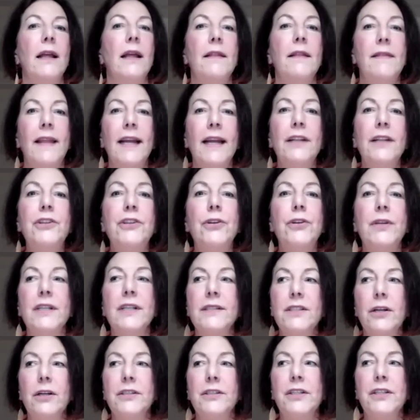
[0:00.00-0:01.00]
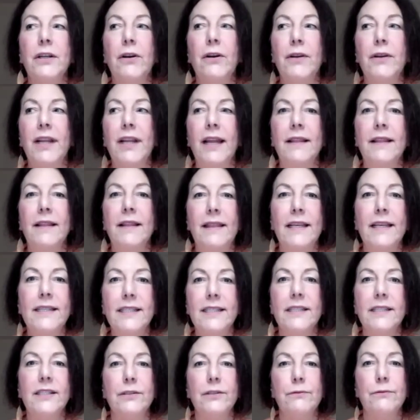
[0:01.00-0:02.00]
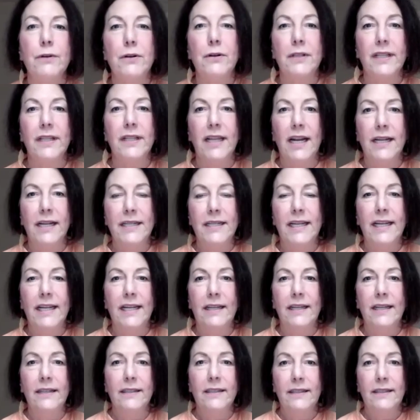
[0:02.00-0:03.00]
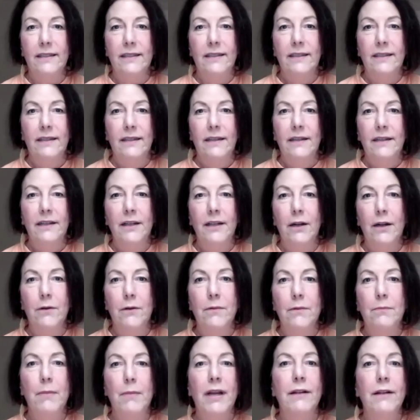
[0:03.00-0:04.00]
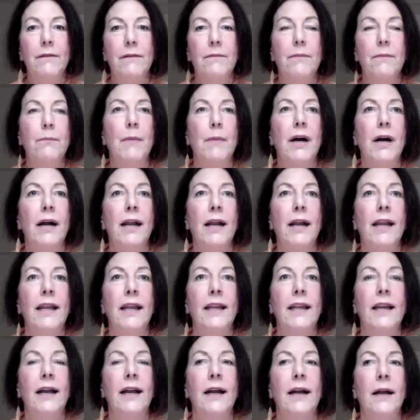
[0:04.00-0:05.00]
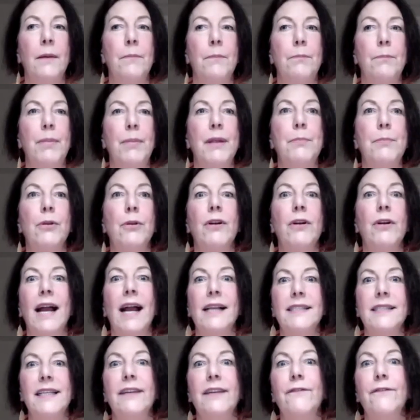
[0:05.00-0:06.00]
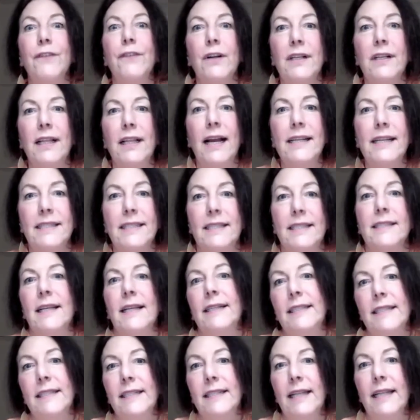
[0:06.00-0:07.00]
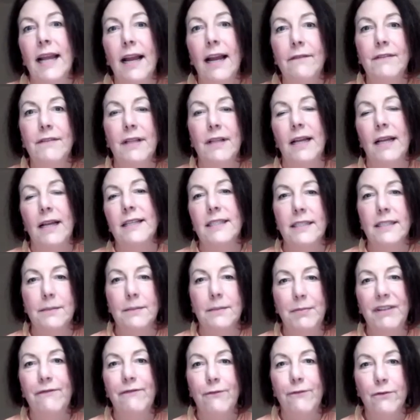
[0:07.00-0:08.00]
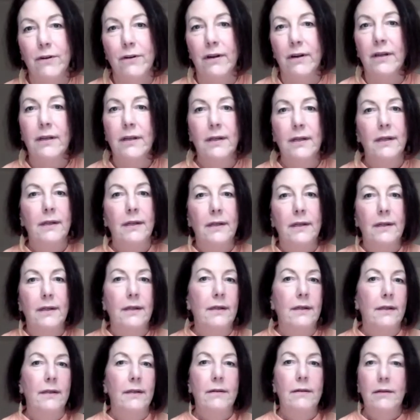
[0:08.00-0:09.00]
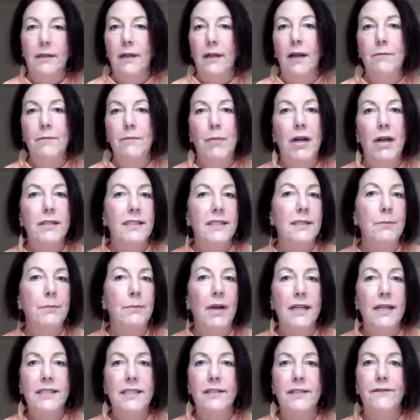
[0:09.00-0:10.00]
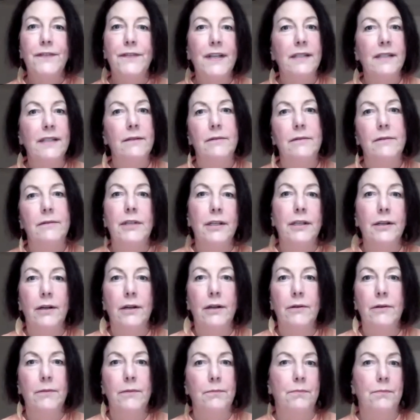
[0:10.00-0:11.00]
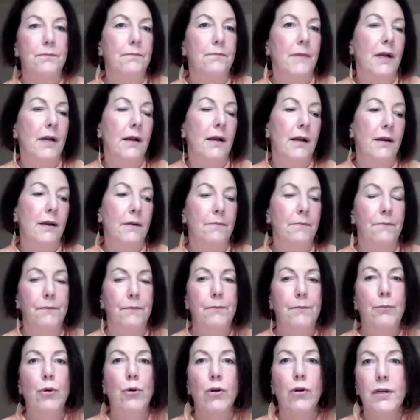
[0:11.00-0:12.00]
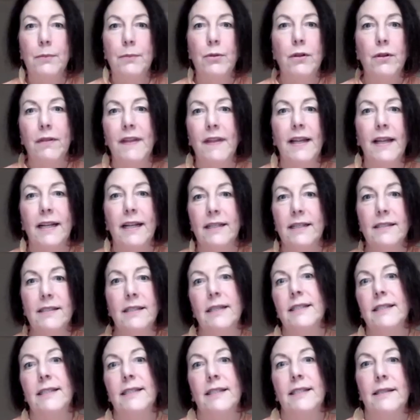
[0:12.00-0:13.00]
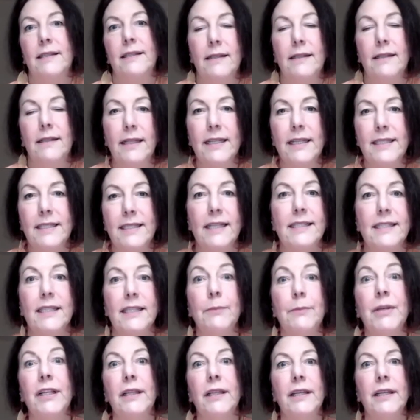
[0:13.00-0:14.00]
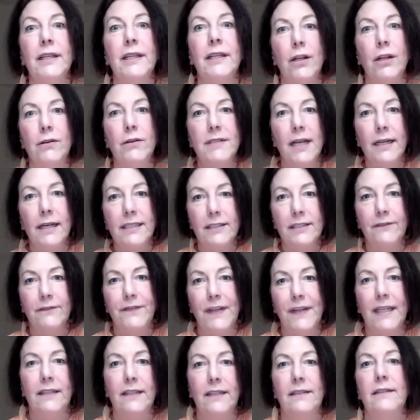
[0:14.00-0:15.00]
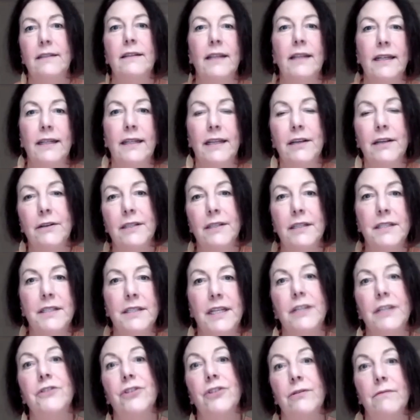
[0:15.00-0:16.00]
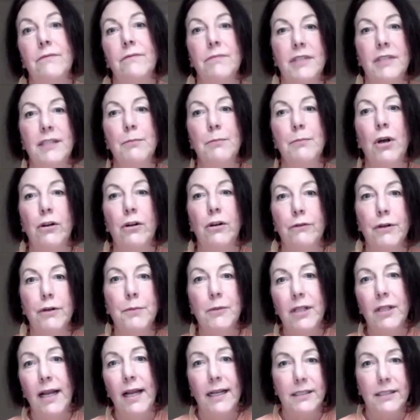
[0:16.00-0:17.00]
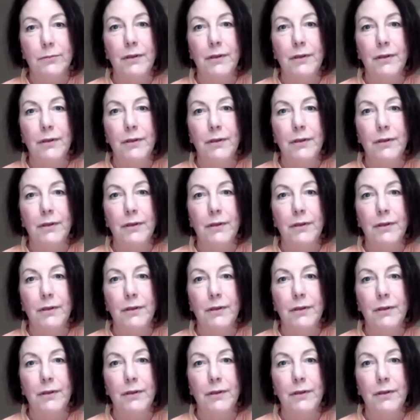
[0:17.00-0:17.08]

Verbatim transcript: Then you can start to go, okay, this is the role that I need. You know, my people are asking for classes. I didn't have classes before. I bought some IsoFit, you know, portable things. Let's get somebody that knows IsoFit in here to teach small group class